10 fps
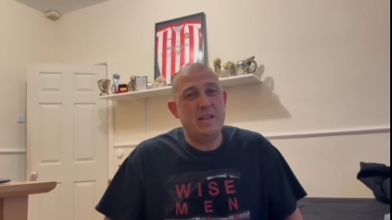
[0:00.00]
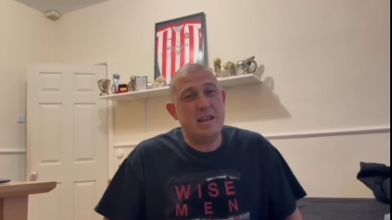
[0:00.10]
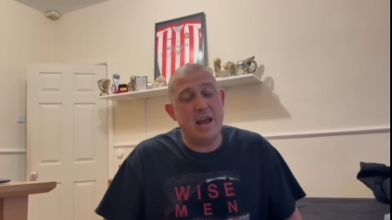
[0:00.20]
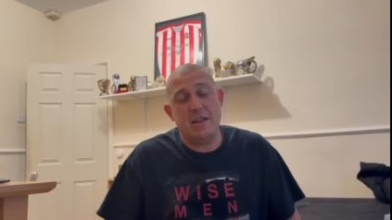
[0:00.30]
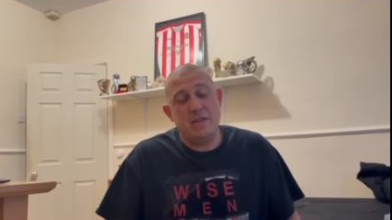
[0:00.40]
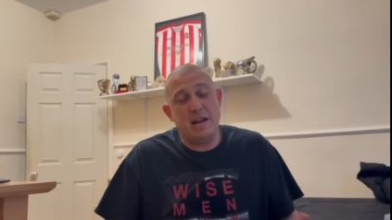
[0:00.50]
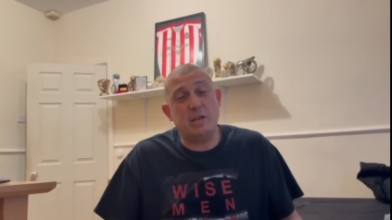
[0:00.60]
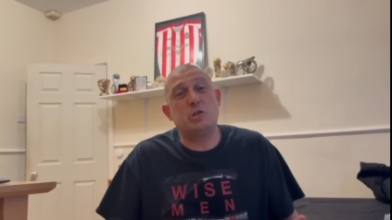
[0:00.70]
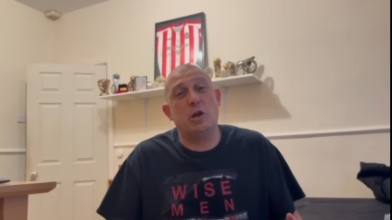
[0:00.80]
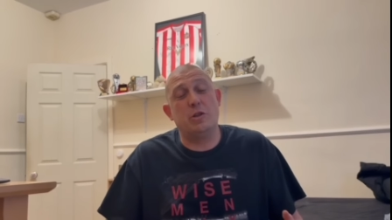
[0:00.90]
Yeah,
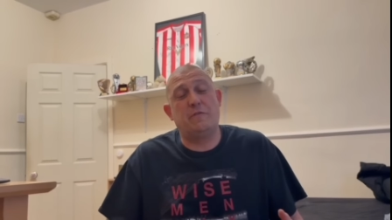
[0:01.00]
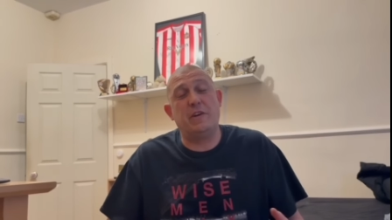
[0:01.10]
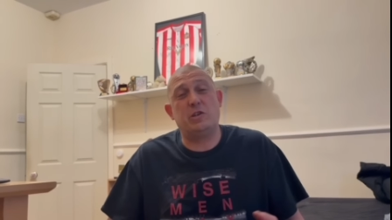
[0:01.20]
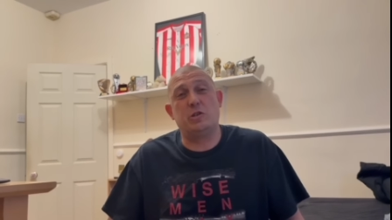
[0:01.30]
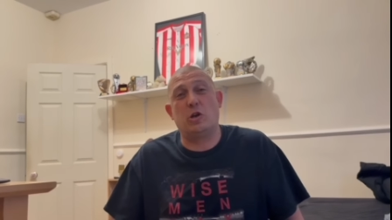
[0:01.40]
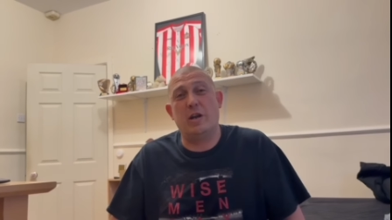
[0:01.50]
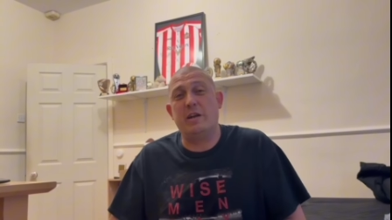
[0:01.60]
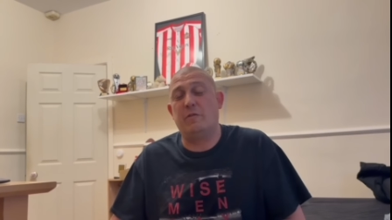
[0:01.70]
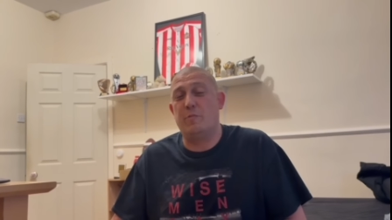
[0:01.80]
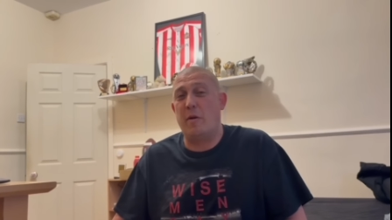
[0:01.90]
last year the fixtures got
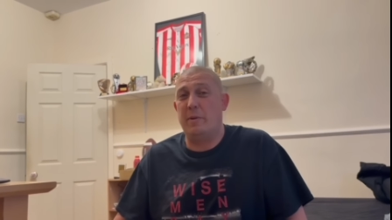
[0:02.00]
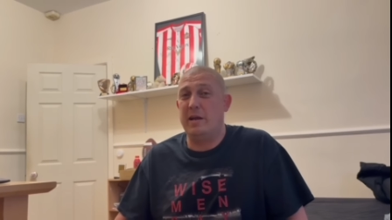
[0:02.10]
leaked for the Premier